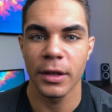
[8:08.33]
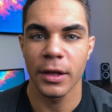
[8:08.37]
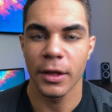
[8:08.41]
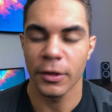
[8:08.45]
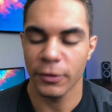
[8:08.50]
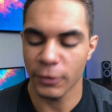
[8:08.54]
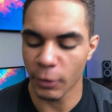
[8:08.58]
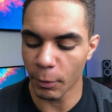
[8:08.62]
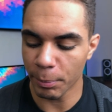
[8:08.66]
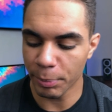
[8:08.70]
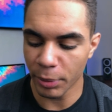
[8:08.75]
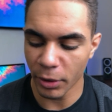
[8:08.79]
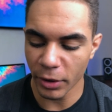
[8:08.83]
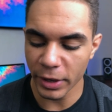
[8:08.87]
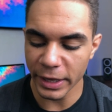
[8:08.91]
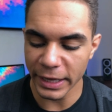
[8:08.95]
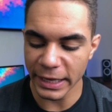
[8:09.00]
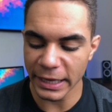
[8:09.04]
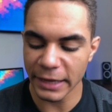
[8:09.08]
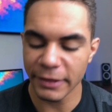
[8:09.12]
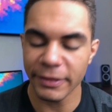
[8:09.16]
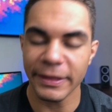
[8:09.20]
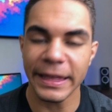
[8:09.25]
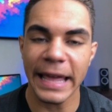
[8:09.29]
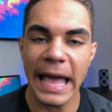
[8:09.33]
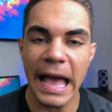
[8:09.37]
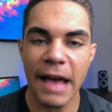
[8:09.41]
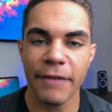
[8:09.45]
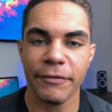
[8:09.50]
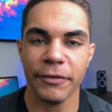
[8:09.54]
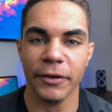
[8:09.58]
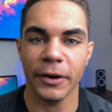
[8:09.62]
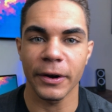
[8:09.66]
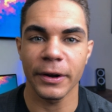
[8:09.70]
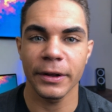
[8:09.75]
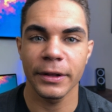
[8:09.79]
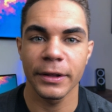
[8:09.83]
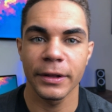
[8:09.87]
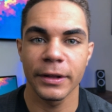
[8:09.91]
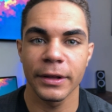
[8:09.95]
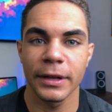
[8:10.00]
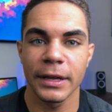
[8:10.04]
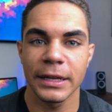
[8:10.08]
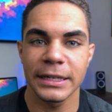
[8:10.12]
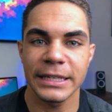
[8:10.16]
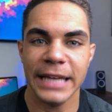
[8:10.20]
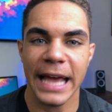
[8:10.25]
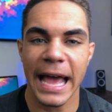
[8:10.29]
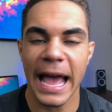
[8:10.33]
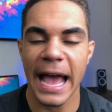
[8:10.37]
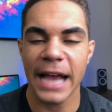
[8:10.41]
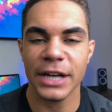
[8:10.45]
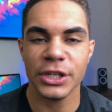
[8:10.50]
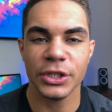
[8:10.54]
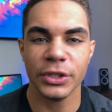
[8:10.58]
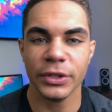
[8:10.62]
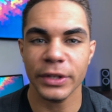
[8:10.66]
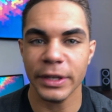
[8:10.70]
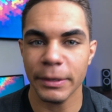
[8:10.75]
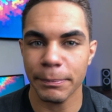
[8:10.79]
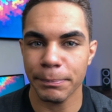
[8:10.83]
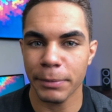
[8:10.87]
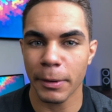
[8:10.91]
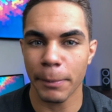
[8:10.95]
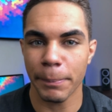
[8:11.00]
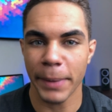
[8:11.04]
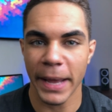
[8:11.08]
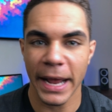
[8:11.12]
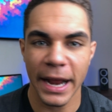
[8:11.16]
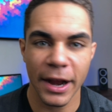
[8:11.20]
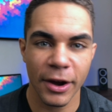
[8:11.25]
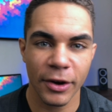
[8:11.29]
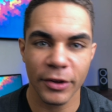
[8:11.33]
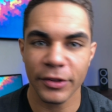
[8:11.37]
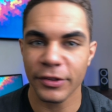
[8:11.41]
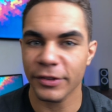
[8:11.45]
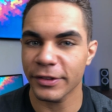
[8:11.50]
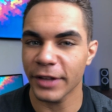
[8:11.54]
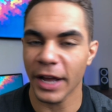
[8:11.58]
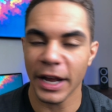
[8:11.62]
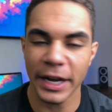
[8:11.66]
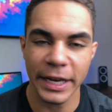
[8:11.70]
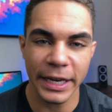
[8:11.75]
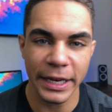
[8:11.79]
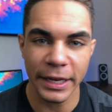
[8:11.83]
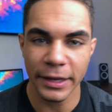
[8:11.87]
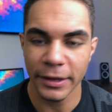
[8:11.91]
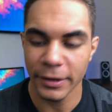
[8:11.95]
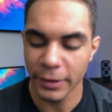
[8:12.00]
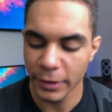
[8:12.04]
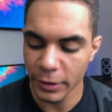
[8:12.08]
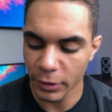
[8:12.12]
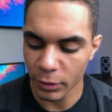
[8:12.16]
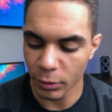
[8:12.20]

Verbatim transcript: So put in the effort to actually prepare, study,